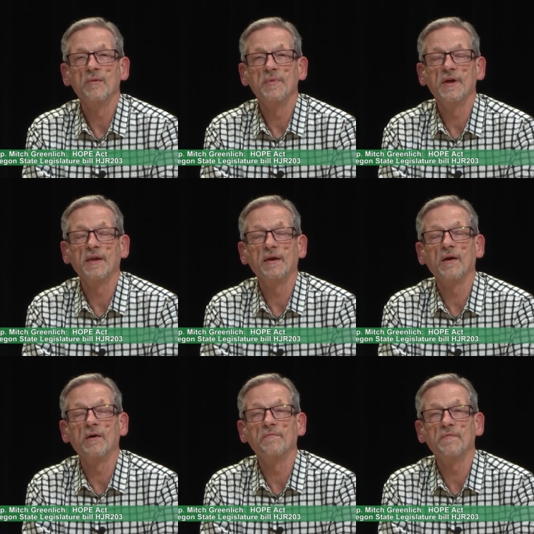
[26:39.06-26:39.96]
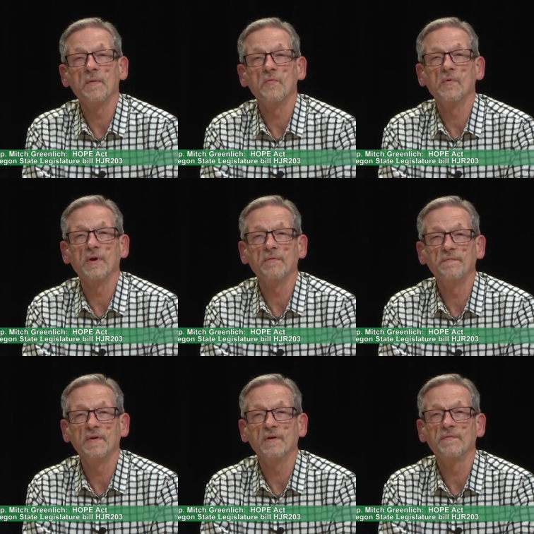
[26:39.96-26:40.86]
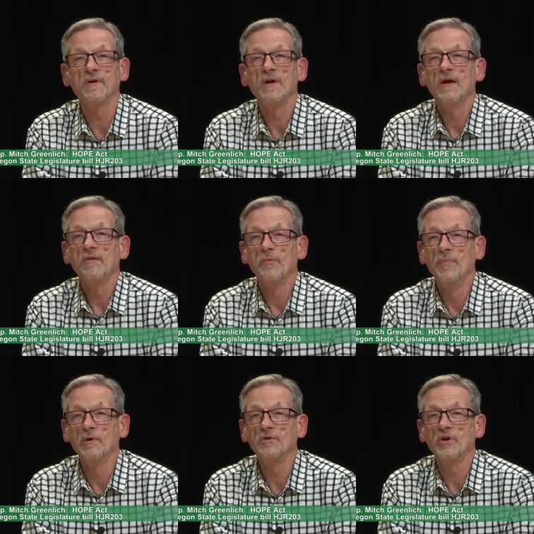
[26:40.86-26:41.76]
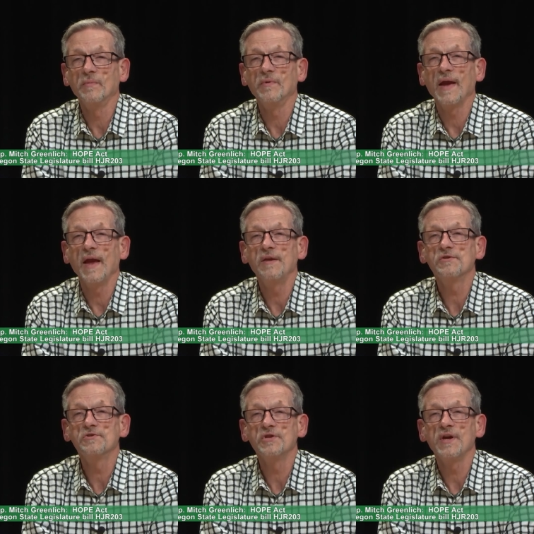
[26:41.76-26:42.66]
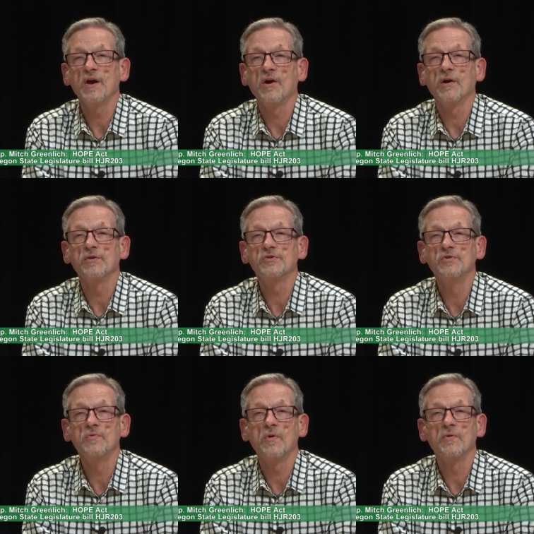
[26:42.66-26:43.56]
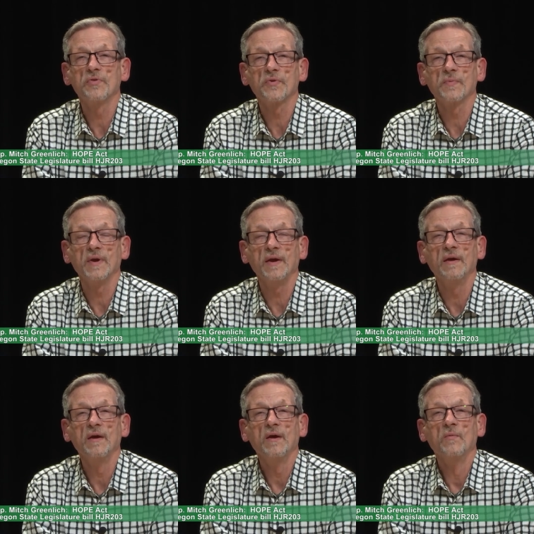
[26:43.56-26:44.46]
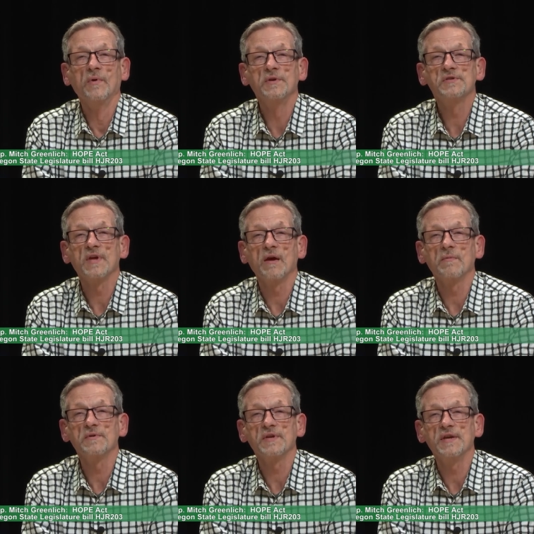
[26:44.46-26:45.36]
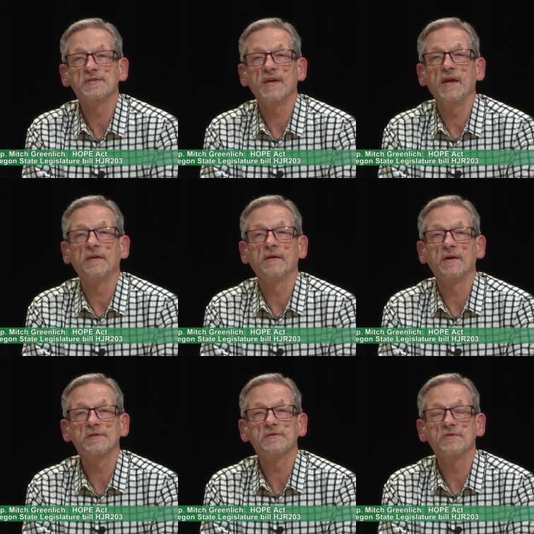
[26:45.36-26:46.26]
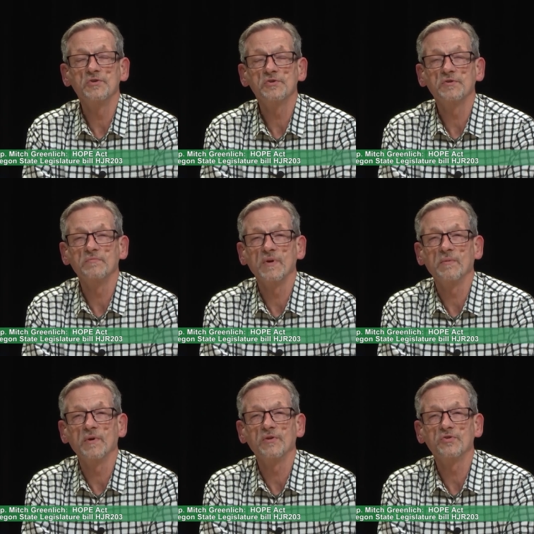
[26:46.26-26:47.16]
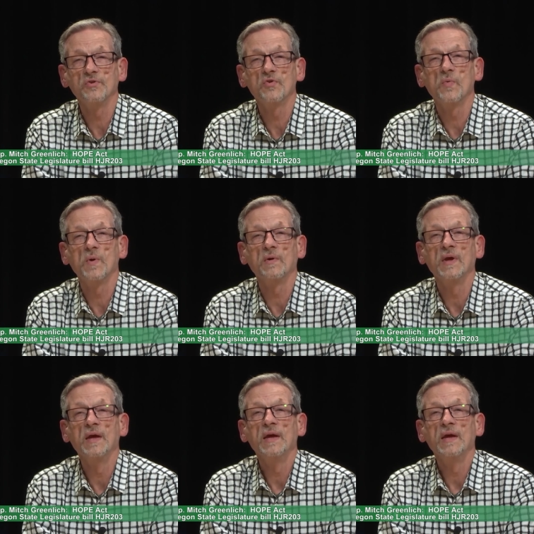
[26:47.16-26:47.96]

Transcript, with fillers: beginning on February fifth. The bill number H J R two oh three would establish a state constitutional amendment to, quote,